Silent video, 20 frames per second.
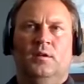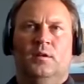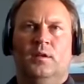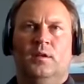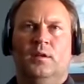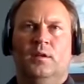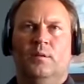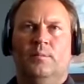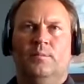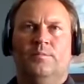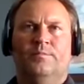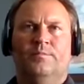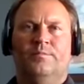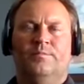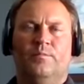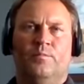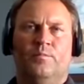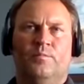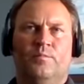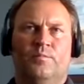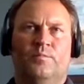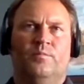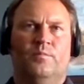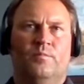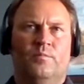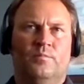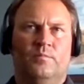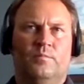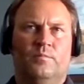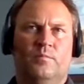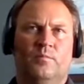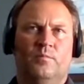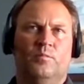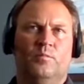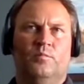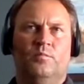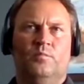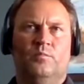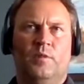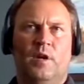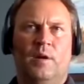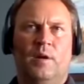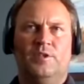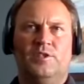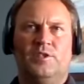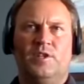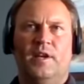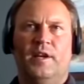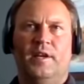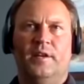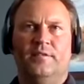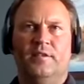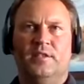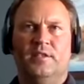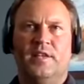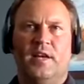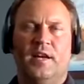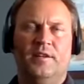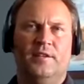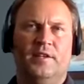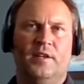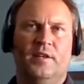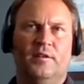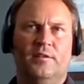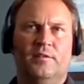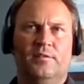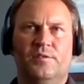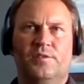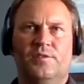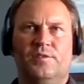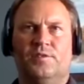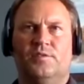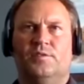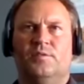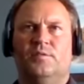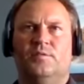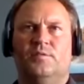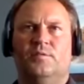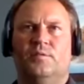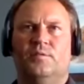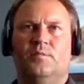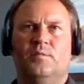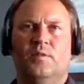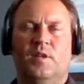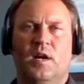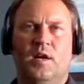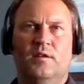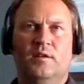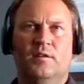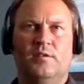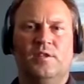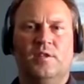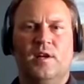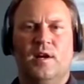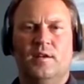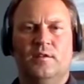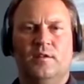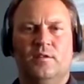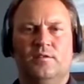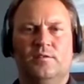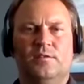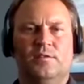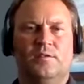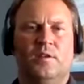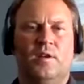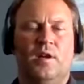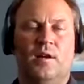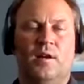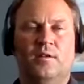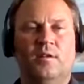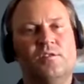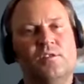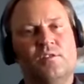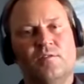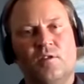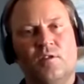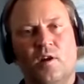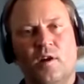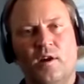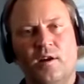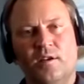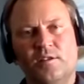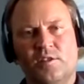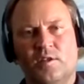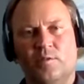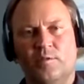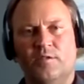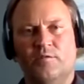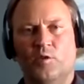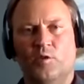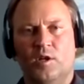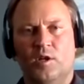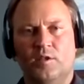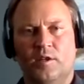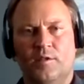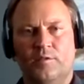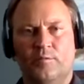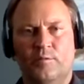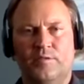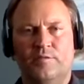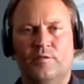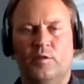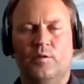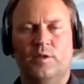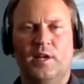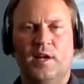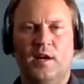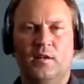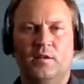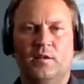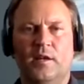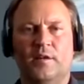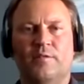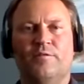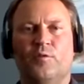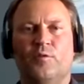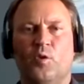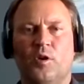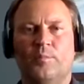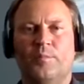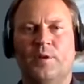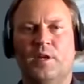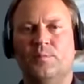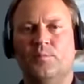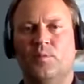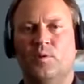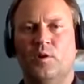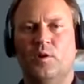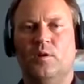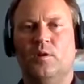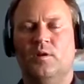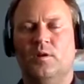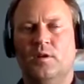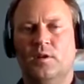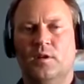I would say in the 10 years, and hundreds and hundreds and hundreds of clients that we've worked with, we've only had like 4 people